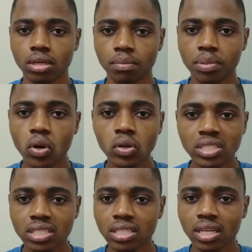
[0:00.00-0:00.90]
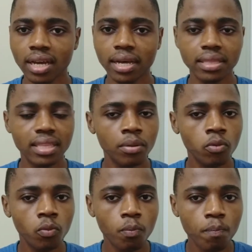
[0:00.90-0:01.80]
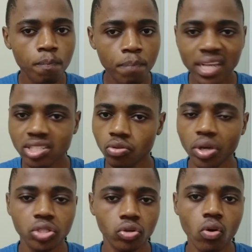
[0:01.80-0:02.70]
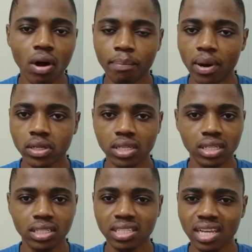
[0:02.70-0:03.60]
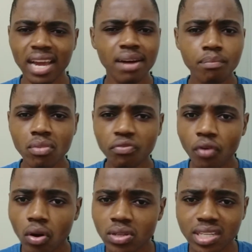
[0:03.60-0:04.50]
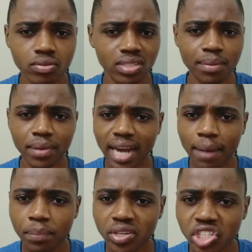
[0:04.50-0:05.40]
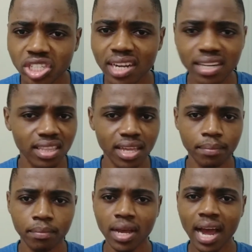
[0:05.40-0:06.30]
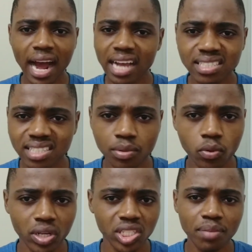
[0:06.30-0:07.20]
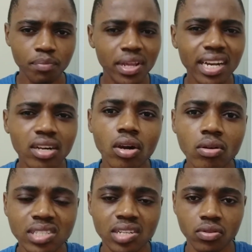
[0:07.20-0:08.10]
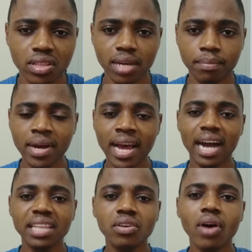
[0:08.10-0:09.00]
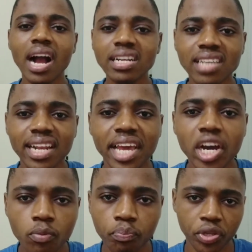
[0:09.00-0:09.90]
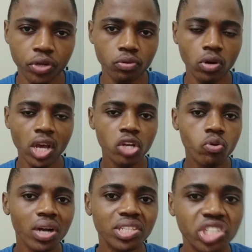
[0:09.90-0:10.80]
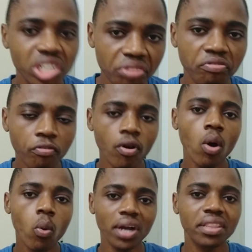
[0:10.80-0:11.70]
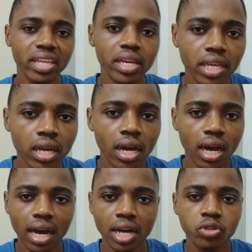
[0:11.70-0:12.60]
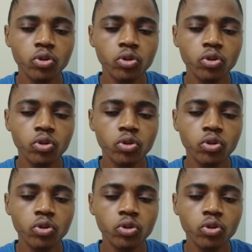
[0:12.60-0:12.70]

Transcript: Because the best way to go about it is move closer to someone, appreciate them, ask them questions, get closer to them, and they'll actually help you to achieve what they have